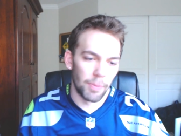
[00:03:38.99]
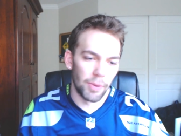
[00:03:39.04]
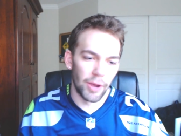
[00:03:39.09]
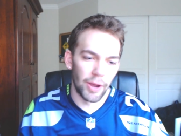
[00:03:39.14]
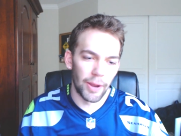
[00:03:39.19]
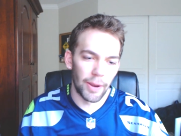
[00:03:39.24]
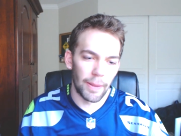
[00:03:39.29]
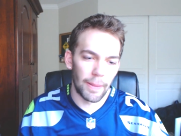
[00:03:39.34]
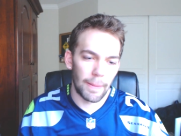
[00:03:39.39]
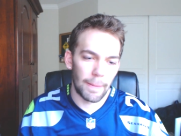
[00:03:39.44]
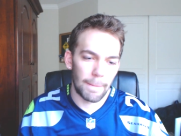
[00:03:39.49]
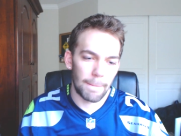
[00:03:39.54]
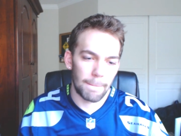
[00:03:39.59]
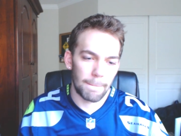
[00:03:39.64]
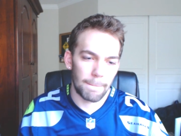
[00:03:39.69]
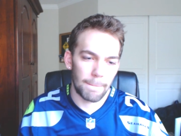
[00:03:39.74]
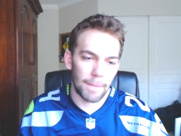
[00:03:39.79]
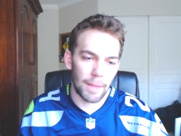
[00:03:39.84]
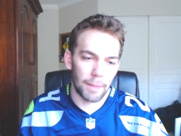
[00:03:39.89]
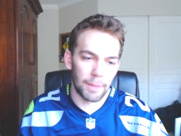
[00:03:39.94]
But
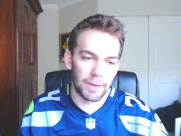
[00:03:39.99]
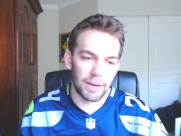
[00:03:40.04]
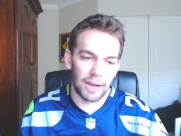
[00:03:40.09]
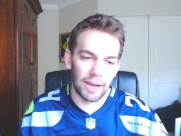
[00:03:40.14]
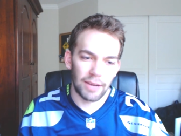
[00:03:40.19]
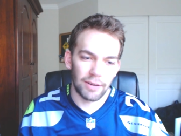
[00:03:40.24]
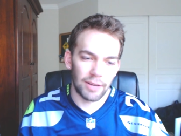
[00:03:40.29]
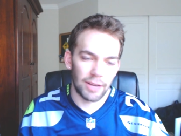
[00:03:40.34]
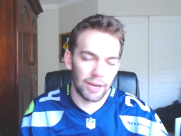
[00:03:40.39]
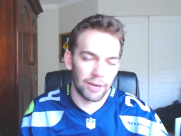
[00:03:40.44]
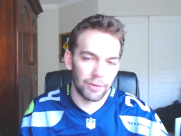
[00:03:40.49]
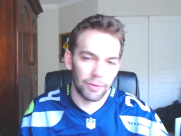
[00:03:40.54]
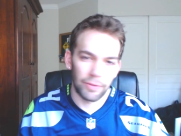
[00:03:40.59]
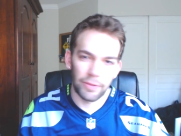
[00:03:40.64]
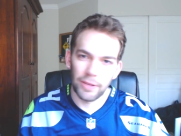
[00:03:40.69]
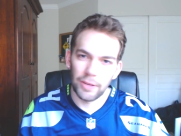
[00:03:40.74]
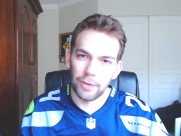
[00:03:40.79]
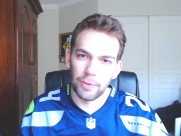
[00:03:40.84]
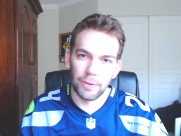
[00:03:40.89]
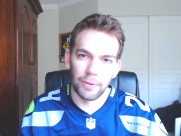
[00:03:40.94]
I mean, I
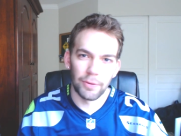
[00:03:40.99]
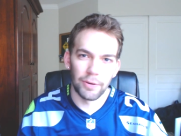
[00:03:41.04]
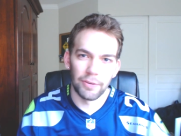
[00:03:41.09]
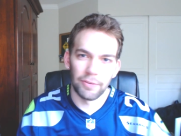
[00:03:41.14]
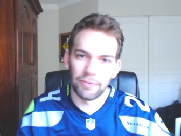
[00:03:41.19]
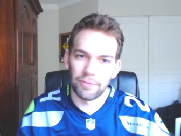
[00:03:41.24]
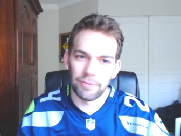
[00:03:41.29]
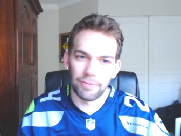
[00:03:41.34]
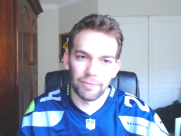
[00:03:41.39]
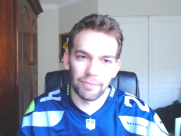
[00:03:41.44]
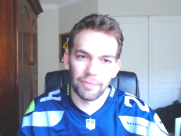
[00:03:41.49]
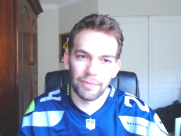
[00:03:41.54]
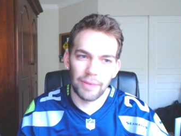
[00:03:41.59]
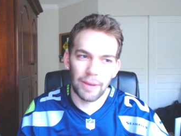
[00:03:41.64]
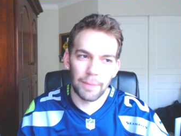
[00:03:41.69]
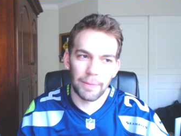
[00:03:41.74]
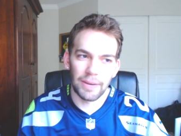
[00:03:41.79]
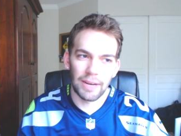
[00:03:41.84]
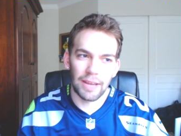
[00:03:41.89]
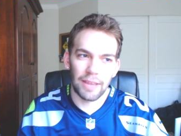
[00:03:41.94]
don't think we would have.
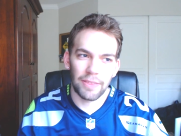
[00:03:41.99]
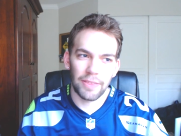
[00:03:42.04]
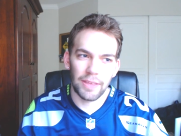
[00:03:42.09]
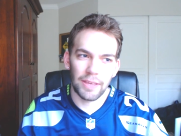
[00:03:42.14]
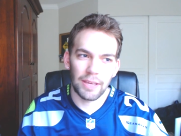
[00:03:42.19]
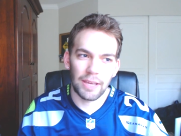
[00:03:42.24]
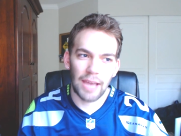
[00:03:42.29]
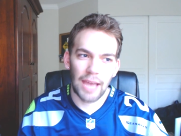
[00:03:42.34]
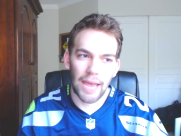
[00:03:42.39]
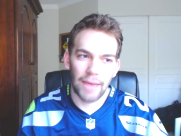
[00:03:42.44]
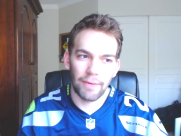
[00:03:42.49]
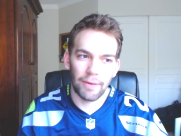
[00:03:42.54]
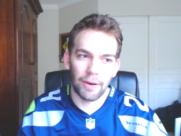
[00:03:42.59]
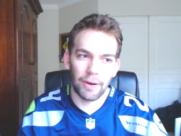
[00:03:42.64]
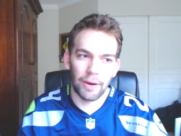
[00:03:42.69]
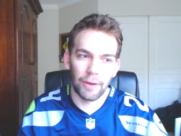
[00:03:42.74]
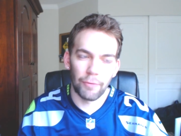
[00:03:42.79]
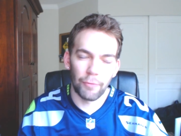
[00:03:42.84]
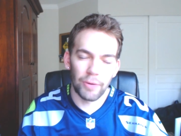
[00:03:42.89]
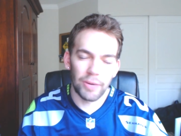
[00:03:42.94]
I mean, I think
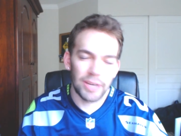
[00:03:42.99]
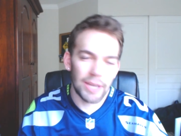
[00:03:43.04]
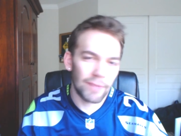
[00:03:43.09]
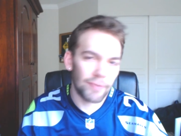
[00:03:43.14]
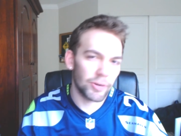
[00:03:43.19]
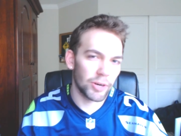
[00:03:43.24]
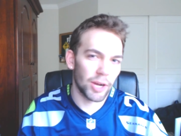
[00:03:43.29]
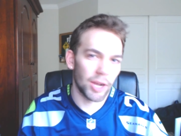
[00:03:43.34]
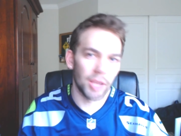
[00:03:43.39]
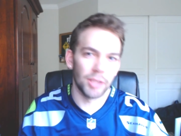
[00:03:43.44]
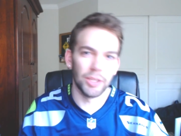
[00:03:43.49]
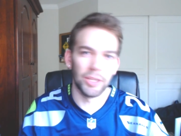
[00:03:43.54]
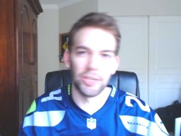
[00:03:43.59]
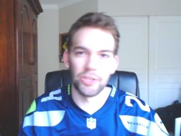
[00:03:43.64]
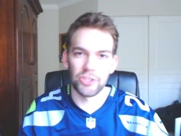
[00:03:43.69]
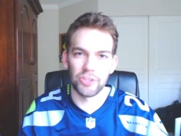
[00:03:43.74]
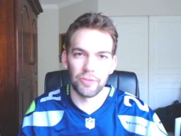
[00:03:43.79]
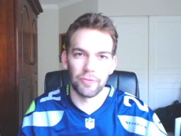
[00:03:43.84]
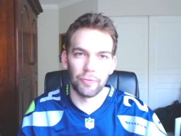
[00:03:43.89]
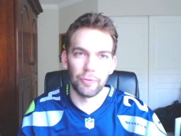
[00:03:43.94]
if we never got
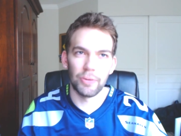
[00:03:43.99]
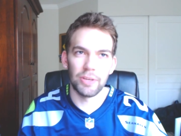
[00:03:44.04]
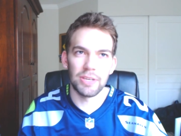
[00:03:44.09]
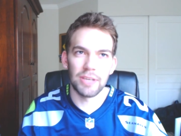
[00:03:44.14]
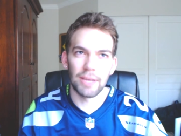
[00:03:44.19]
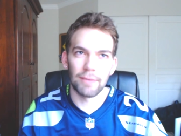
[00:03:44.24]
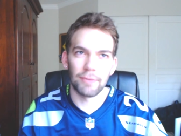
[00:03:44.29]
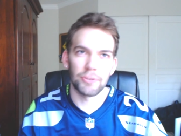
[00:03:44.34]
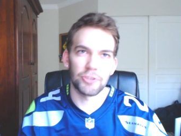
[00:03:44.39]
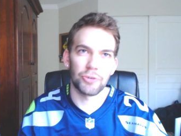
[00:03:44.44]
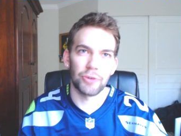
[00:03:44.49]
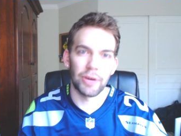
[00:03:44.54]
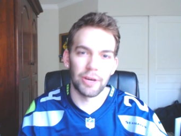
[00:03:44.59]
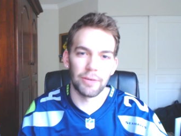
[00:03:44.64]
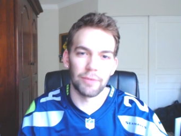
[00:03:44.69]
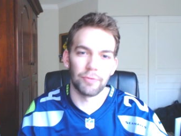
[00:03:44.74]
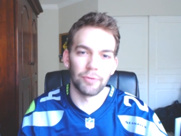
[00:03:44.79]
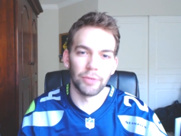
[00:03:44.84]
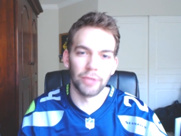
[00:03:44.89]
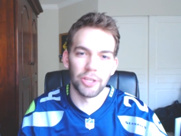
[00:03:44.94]
Lynch, if we never
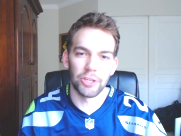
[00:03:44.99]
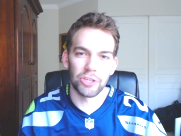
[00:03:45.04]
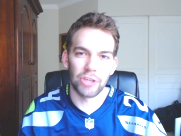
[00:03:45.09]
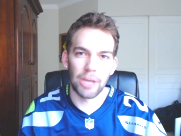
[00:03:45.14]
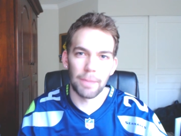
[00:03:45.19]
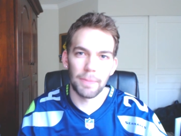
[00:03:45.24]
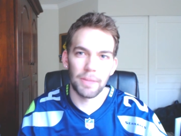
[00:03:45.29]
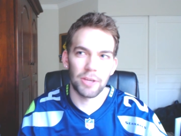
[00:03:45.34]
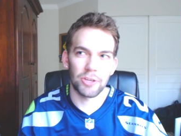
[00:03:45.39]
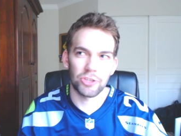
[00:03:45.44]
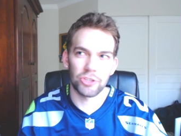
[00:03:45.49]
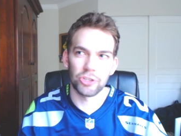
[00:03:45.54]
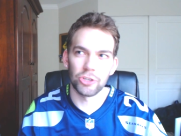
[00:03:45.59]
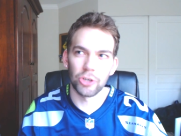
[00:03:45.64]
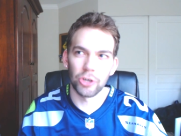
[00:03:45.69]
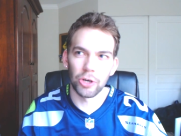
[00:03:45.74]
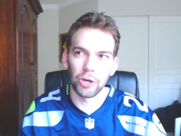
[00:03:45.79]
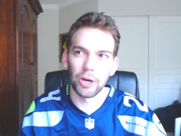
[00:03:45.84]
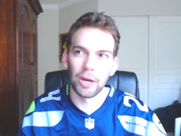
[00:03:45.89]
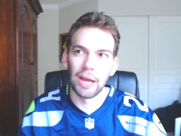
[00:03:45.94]
traded for Lynch, I'm not
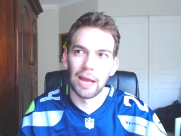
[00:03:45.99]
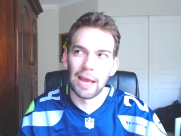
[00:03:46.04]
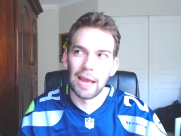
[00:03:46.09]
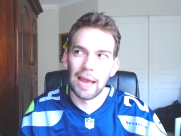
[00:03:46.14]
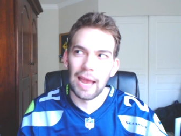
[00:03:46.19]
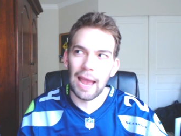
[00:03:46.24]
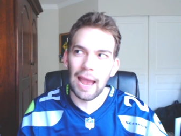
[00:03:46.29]
sure